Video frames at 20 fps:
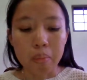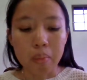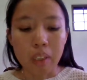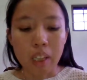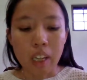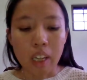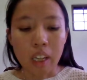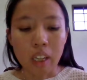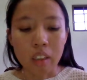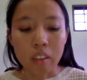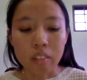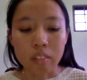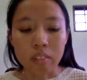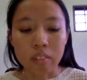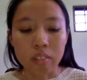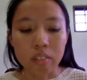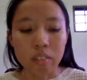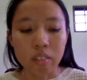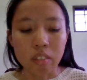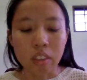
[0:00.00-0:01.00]

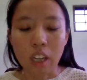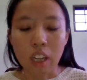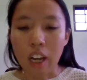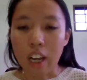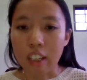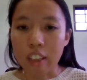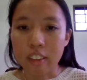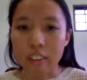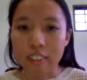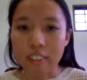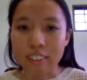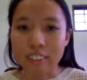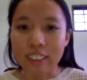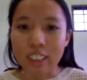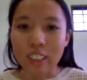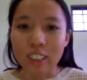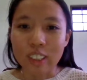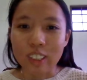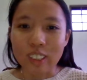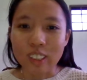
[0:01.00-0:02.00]
And yeah,
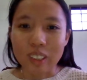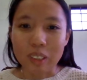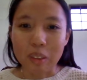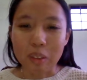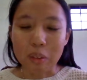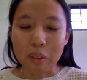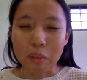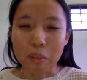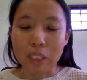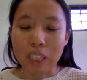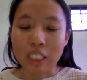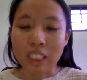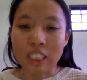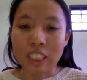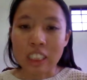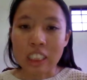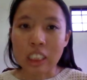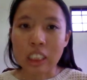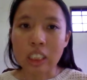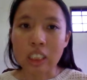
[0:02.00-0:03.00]
so that
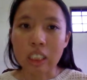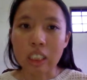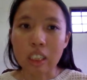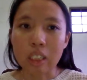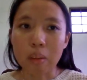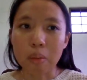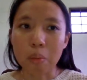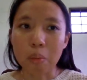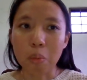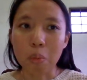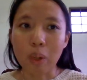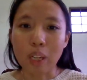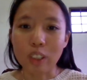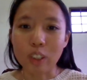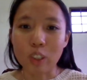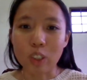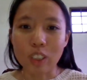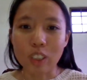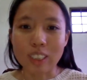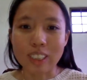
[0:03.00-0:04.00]
is what
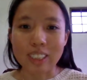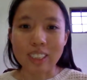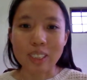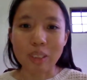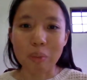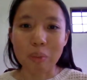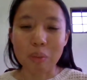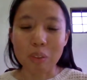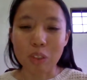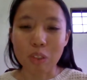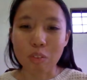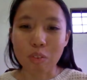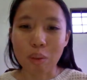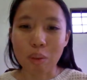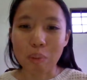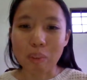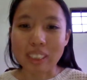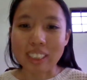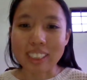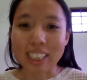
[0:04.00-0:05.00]
Source and Spiritual
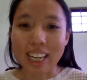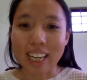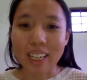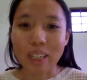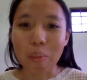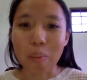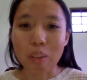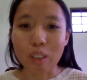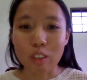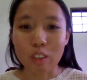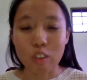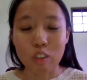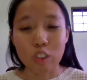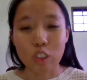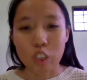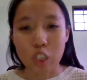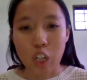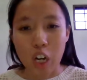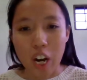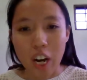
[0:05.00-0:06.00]
Family is guiding me to
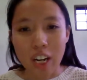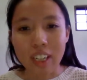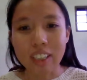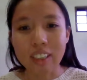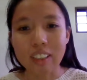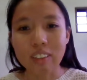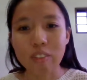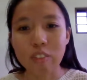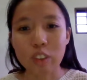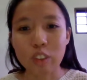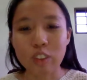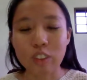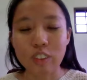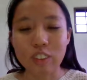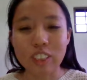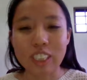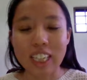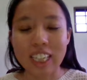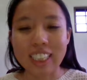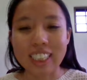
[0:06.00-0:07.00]
share for
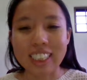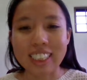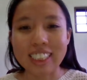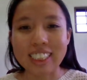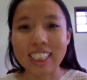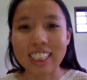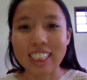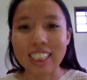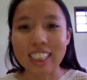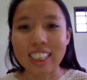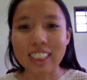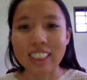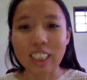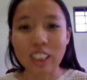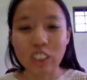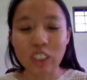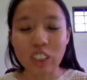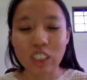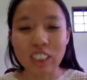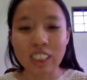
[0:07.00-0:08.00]
today's
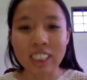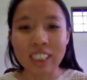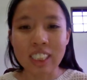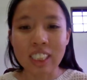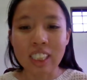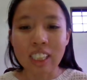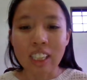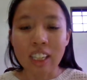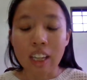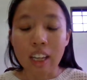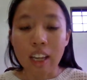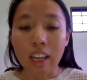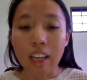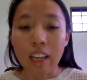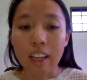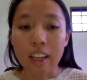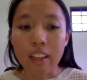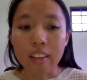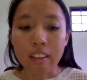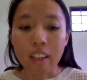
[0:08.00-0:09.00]
session.
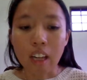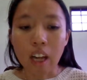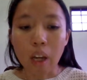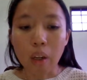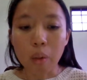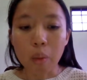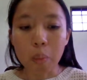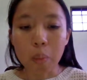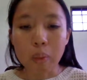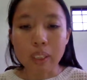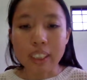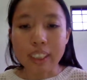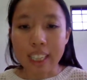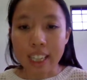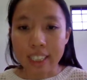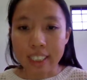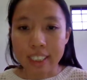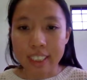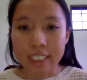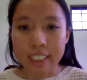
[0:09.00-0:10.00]
And I will be
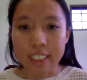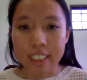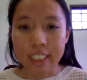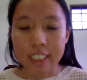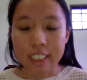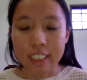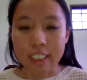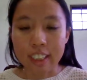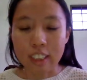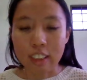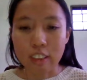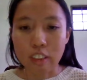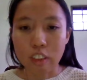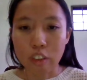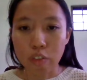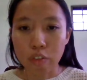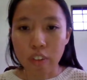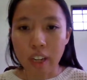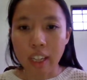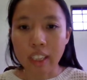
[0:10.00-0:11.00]
sending a
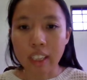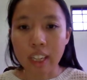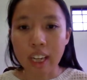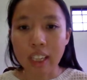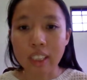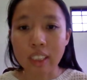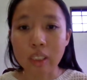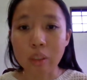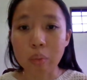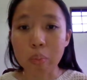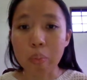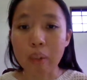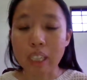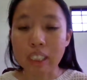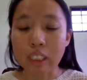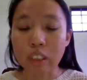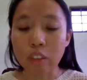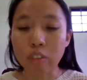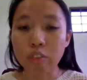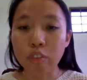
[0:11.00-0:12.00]
divine guidance
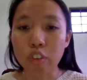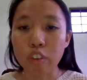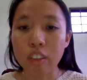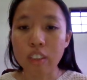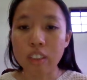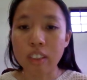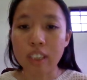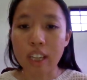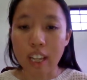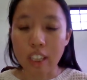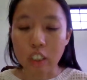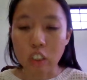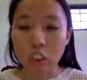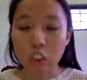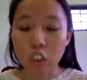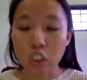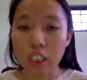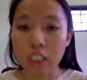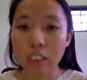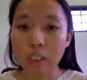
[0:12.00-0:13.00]
blessing for this
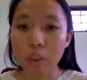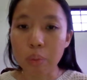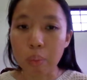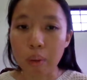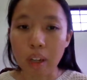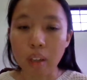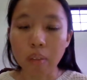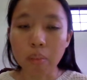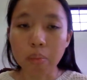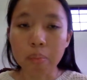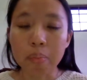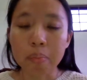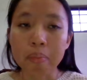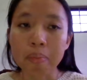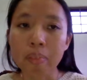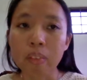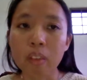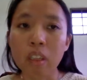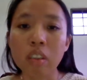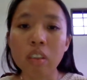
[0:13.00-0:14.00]
energy as well.
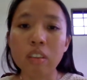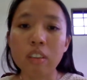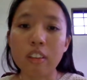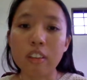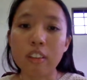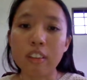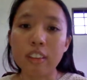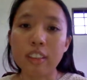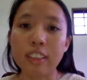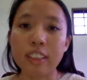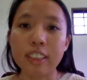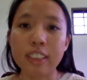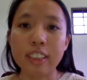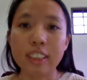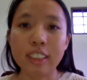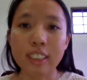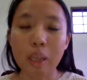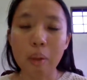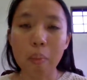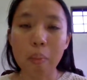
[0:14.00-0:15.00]
So it's the
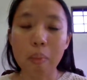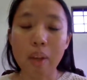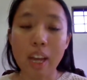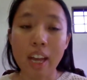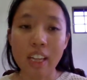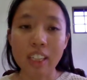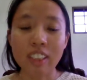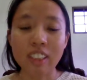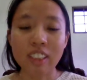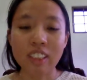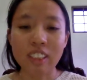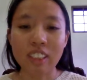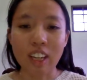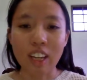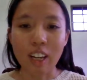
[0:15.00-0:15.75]
same as